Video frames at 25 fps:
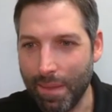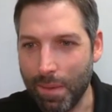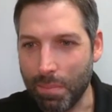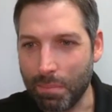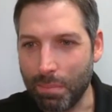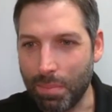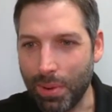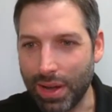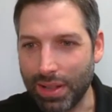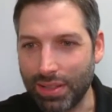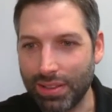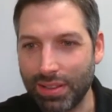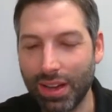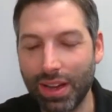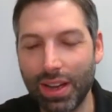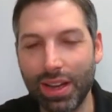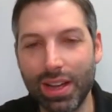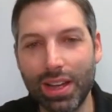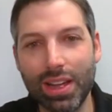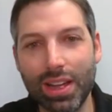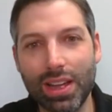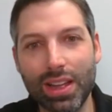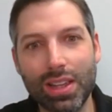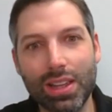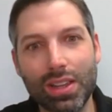But
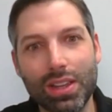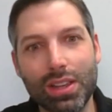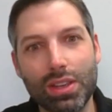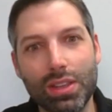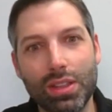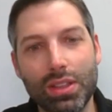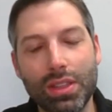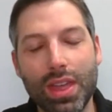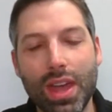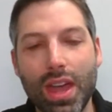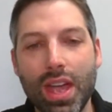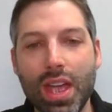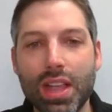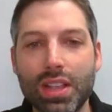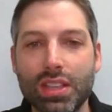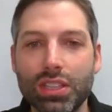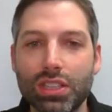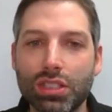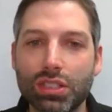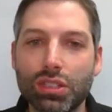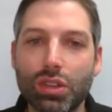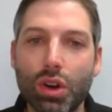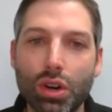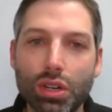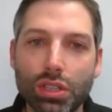it
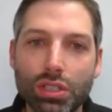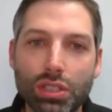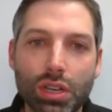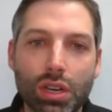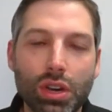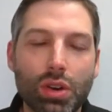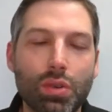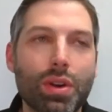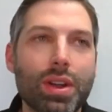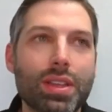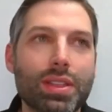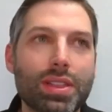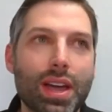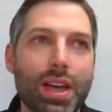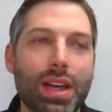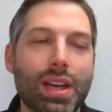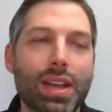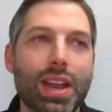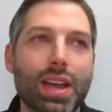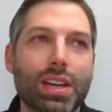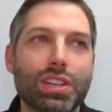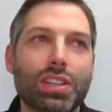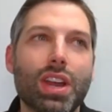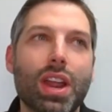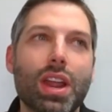starts to create that
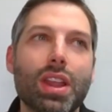connection,